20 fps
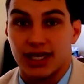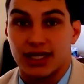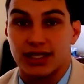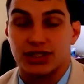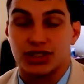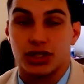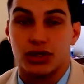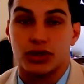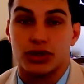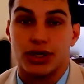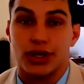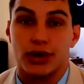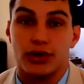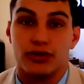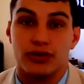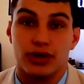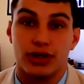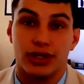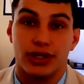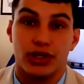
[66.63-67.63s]
So I'll go
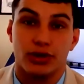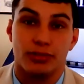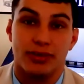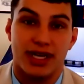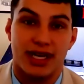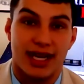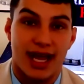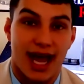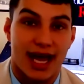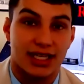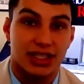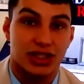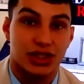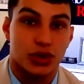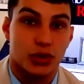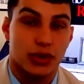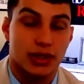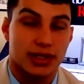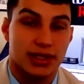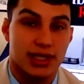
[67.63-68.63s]
over a little bit of that
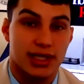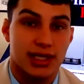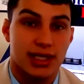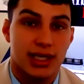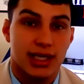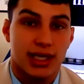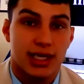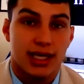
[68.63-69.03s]
shortly.